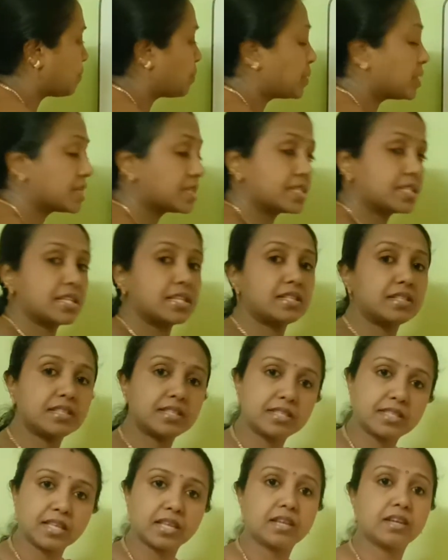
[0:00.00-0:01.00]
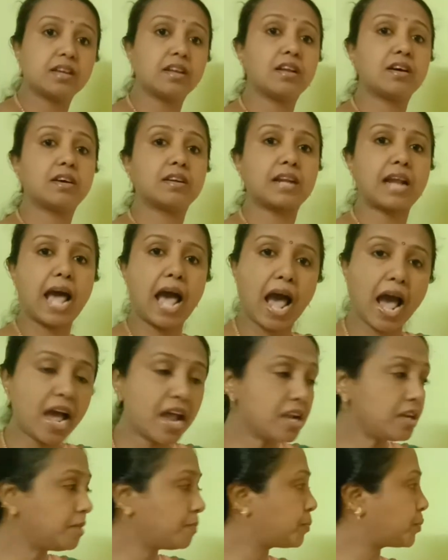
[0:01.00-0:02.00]
person singular
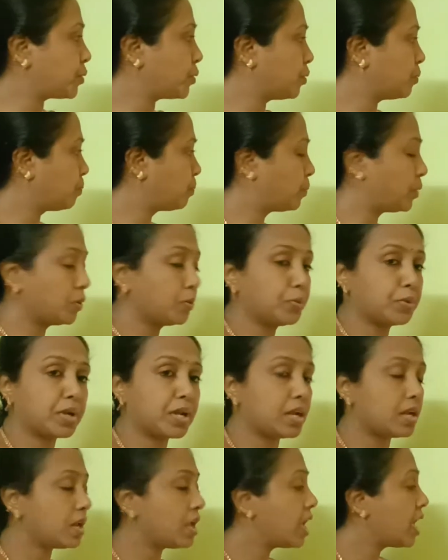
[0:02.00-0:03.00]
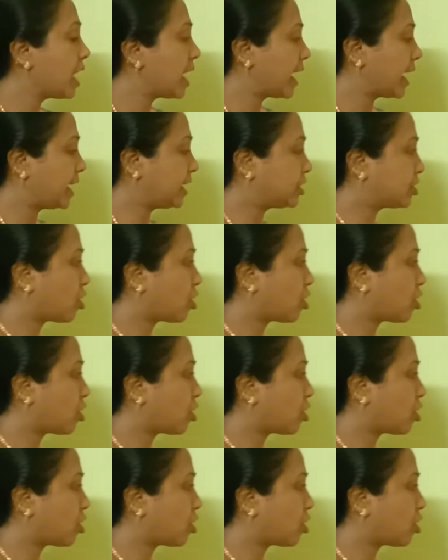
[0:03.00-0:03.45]
and plural, it